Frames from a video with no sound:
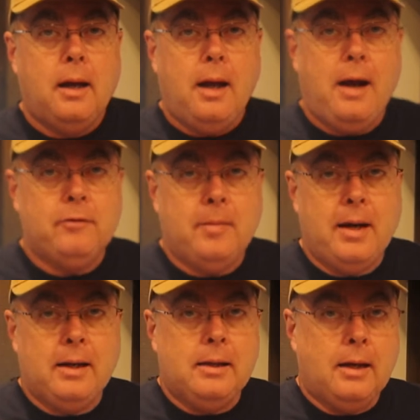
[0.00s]
Hi
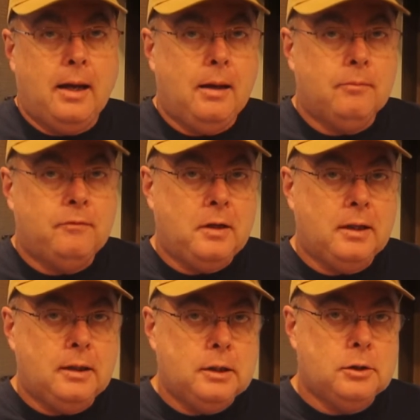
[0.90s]
everybody, I am
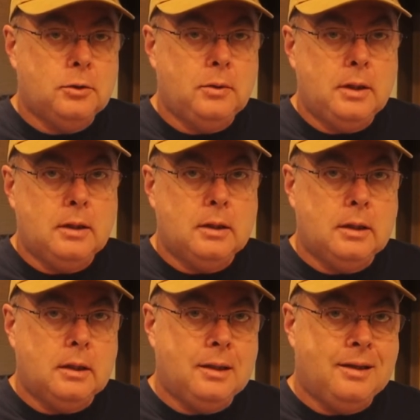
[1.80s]
finally doing
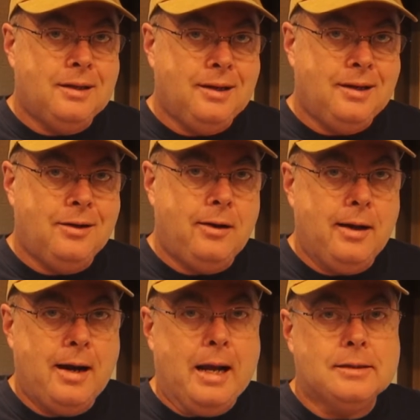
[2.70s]
the
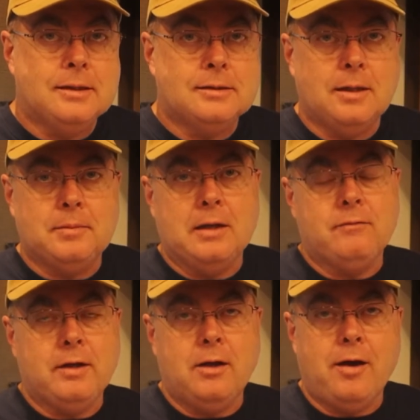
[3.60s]
internet access update
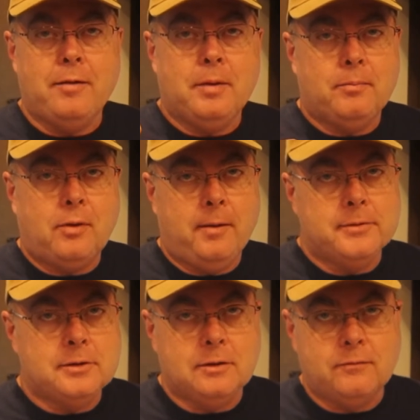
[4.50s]
video I've been
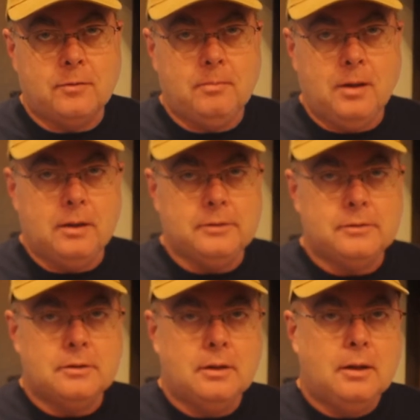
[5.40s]
promising for months.